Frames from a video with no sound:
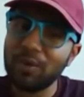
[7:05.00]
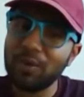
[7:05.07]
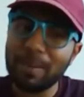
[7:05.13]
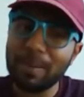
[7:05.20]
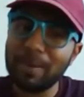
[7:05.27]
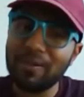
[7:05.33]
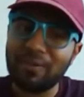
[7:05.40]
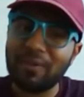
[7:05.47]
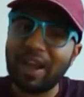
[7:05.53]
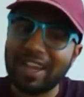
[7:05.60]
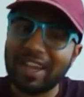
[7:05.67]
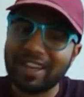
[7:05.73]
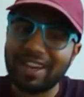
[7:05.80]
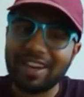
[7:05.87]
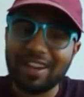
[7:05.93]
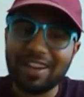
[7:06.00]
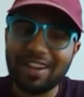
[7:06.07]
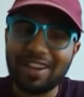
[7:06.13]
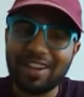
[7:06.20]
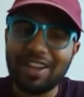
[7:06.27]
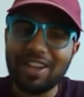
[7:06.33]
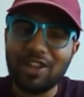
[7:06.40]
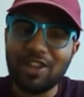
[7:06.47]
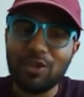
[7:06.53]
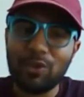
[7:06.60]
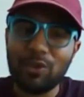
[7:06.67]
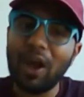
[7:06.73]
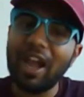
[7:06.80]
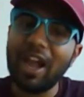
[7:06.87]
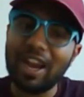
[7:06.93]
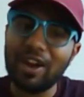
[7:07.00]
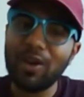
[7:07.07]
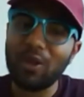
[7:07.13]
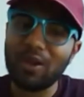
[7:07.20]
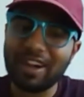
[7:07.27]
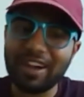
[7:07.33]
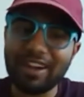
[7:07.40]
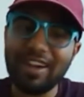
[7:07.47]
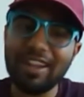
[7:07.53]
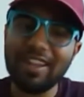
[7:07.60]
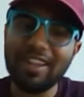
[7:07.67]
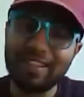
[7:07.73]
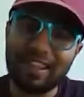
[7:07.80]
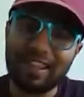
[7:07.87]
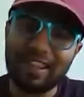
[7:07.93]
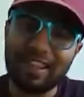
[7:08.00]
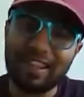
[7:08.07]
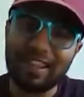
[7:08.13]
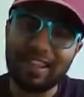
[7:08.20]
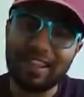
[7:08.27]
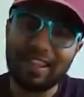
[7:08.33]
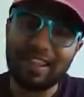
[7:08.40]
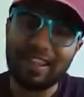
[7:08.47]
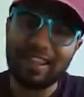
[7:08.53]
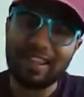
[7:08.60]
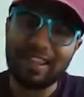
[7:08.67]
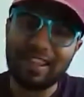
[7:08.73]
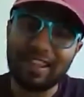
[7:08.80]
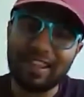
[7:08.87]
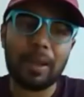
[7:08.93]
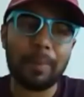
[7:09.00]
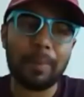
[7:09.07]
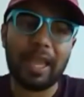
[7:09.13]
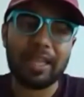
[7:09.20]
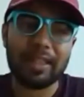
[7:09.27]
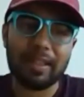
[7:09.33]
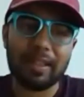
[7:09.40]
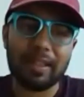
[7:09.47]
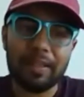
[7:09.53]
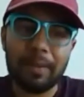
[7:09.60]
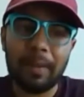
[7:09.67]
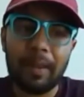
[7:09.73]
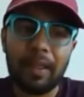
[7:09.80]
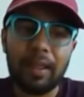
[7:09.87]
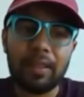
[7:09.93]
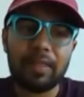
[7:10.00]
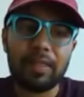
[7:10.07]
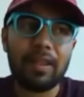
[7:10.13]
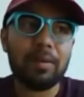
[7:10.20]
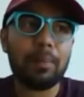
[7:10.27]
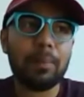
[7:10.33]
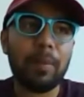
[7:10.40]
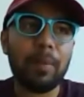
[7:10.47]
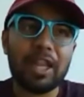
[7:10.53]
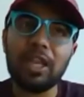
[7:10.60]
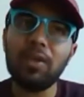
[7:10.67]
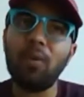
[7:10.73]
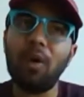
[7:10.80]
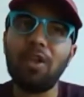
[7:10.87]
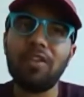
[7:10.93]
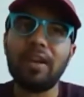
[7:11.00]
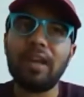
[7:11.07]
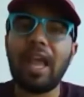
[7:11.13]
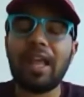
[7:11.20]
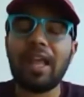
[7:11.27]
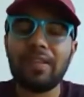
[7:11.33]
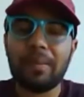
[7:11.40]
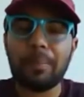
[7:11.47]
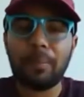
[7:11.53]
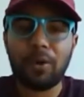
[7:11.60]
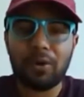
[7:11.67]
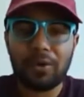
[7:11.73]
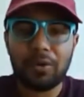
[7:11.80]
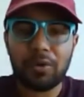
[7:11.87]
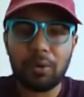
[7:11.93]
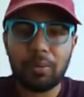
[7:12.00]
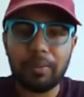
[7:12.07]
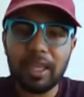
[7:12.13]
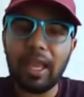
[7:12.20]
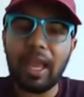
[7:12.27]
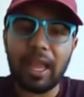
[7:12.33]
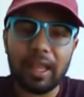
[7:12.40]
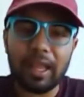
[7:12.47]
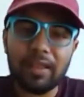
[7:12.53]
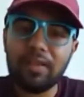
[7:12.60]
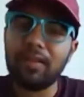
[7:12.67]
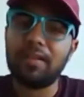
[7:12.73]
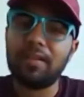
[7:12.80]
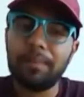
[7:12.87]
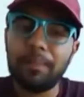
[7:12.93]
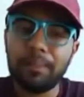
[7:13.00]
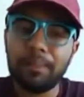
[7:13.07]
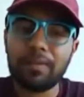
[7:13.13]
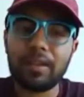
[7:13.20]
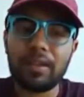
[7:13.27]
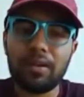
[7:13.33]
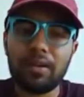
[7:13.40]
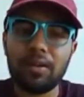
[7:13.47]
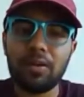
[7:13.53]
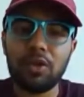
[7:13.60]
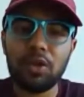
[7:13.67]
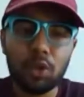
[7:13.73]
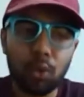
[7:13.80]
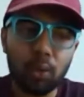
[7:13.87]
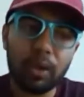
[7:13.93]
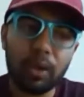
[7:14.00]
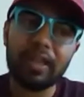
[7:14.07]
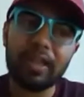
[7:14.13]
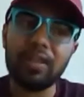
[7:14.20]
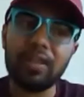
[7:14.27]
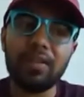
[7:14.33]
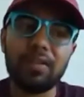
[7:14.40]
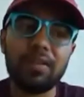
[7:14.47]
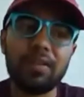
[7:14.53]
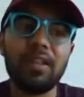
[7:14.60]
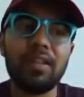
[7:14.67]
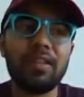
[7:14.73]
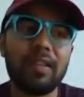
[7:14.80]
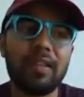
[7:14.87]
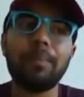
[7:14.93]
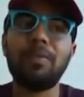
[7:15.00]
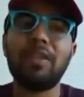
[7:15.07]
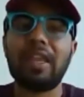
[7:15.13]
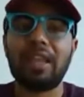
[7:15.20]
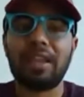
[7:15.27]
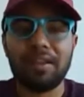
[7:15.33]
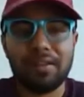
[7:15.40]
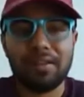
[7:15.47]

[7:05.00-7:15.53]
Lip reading: will be fine. So I had already sensed this thing back then, that money wasn't as important to me as doing something.